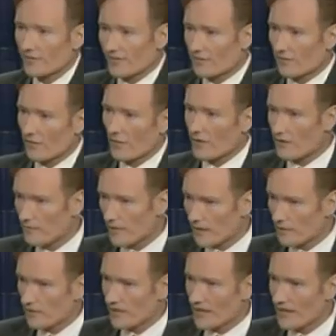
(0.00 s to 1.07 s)
I saw the
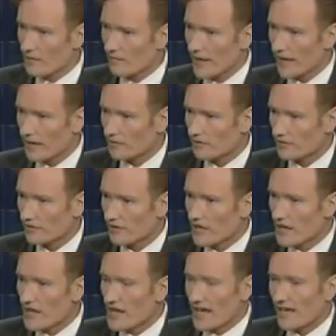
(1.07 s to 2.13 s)
baby come out,
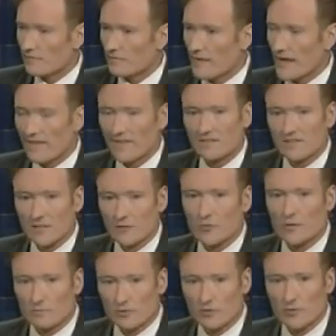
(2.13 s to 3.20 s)
and man, that's like
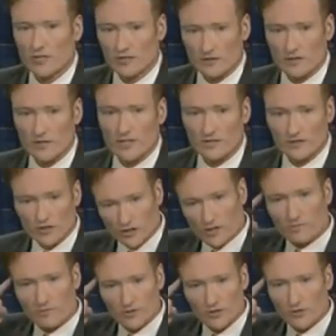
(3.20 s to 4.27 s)
rebooting your
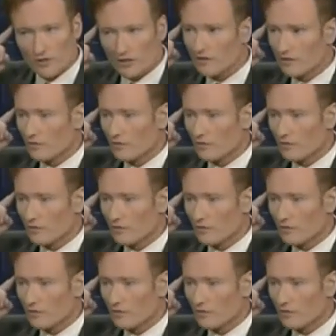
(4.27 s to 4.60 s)
computer.